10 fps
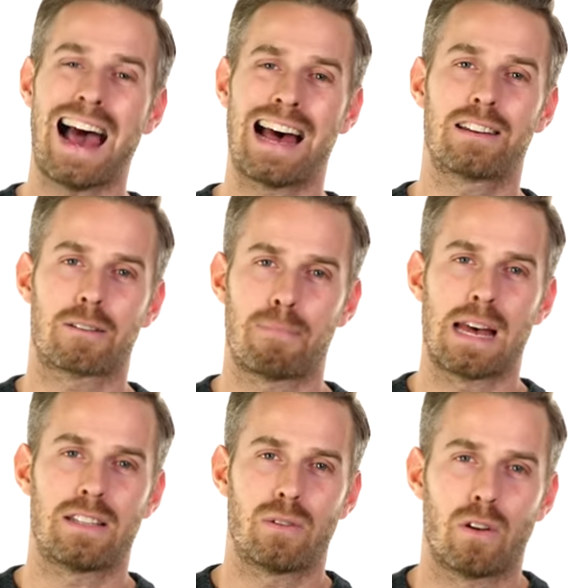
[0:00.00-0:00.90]
and
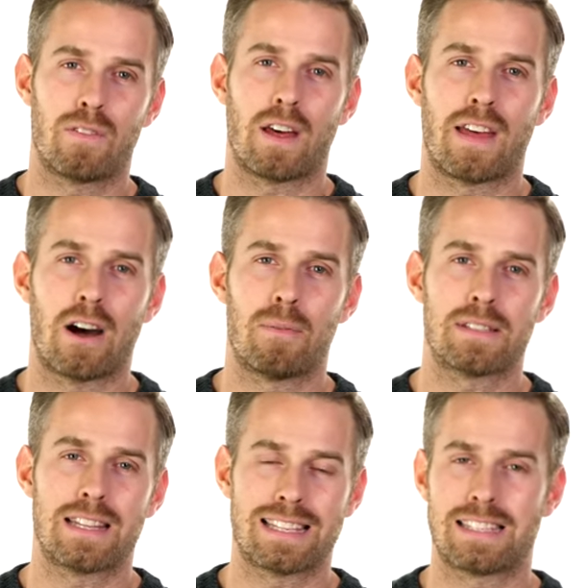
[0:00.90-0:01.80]
compared to a lot of the other
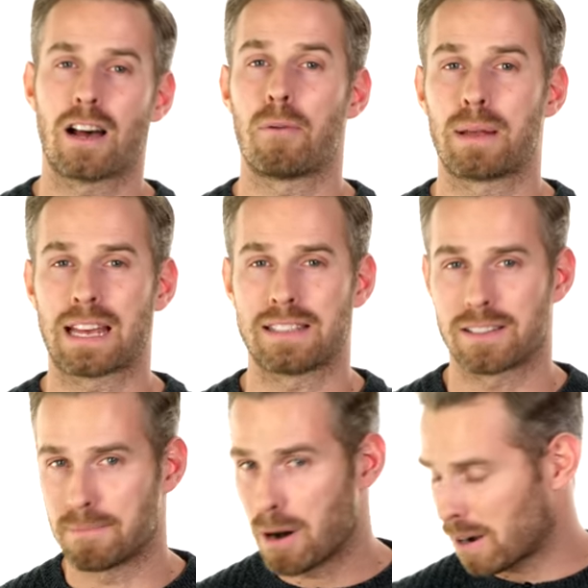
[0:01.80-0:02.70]
helmets that this is up
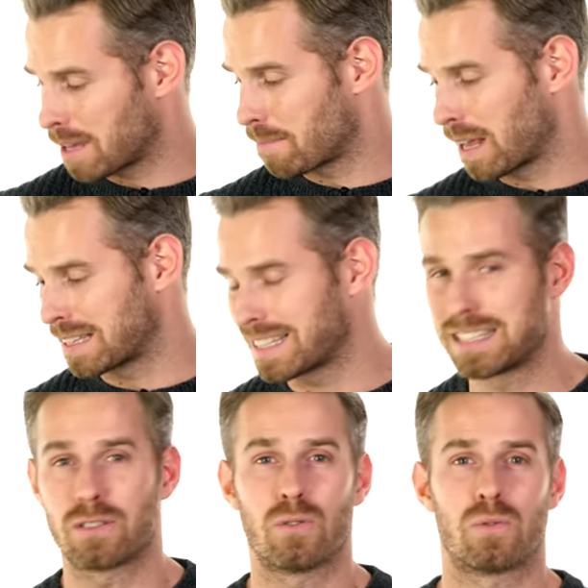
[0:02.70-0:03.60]
against in the marketplace,
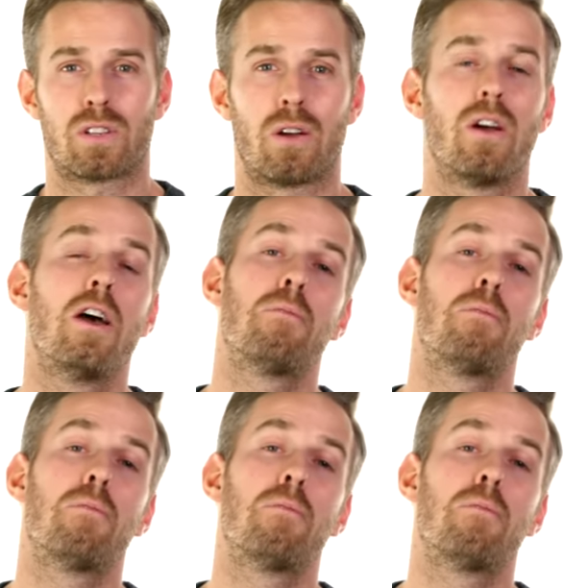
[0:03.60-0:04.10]
this is also